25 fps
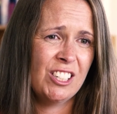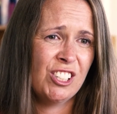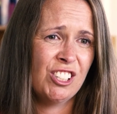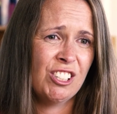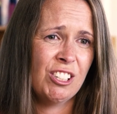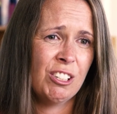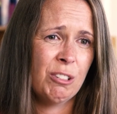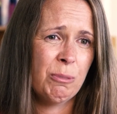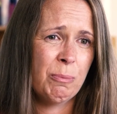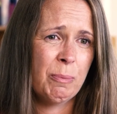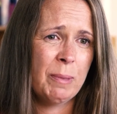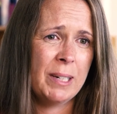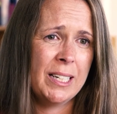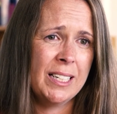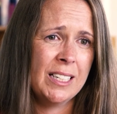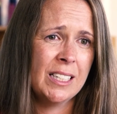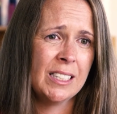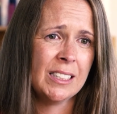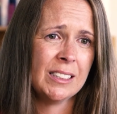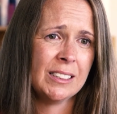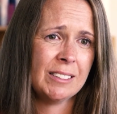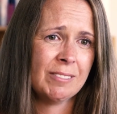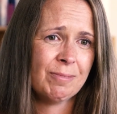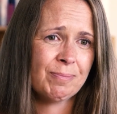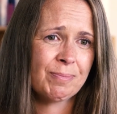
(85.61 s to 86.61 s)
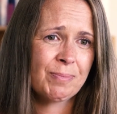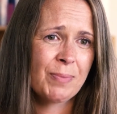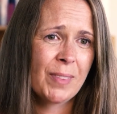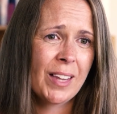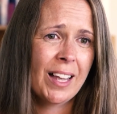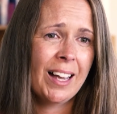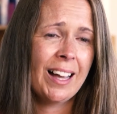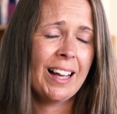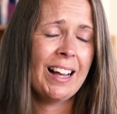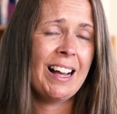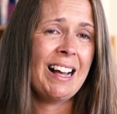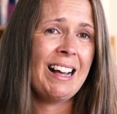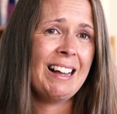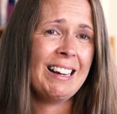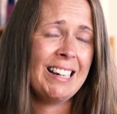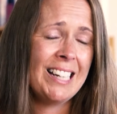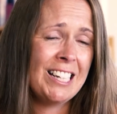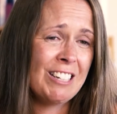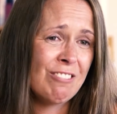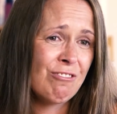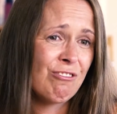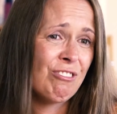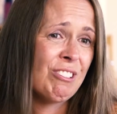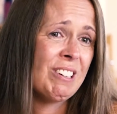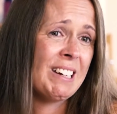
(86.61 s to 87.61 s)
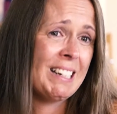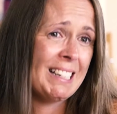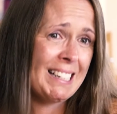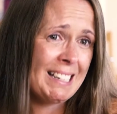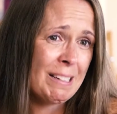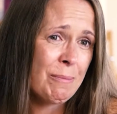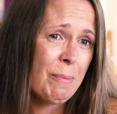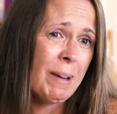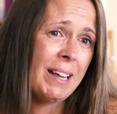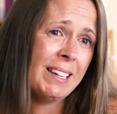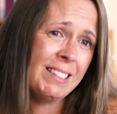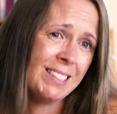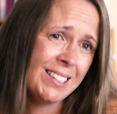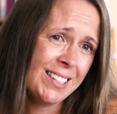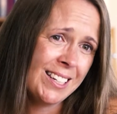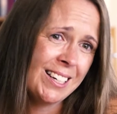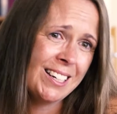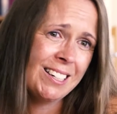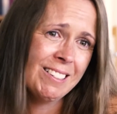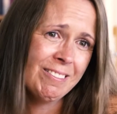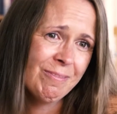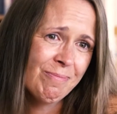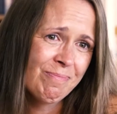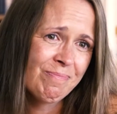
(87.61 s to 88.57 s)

Shoot me. And he really meant it.